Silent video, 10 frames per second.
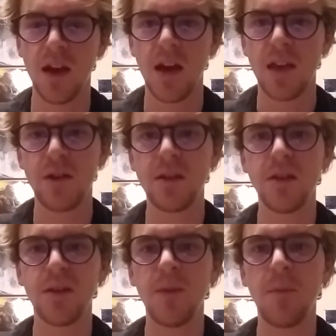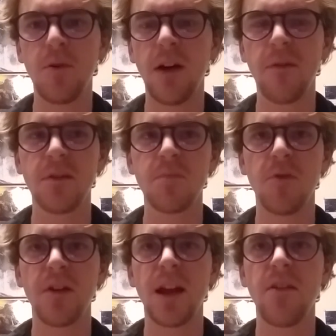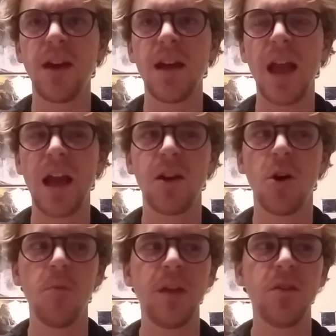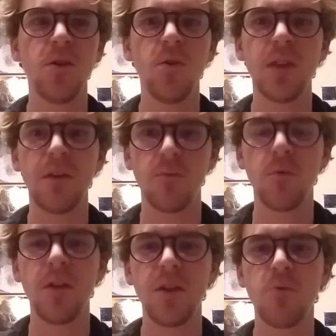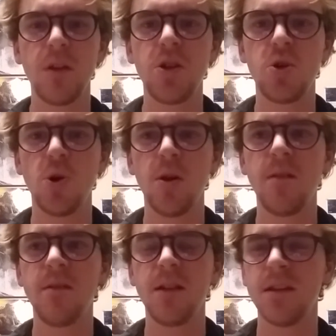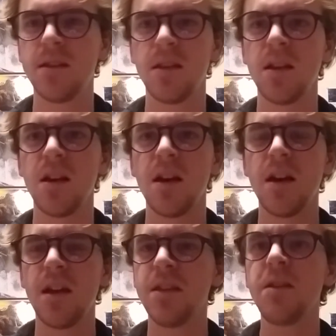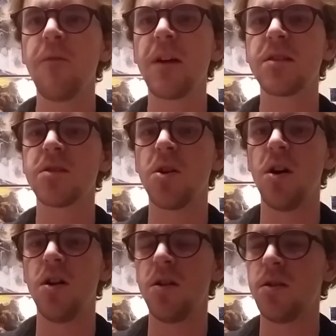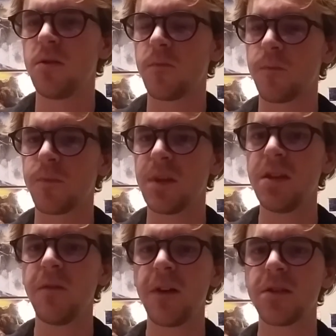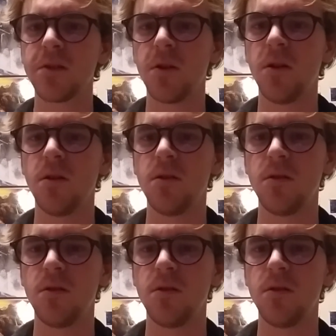there's still some people who haven't spoken out yet, and I hope they do. They really, really should, because this affects us all. This affects us all.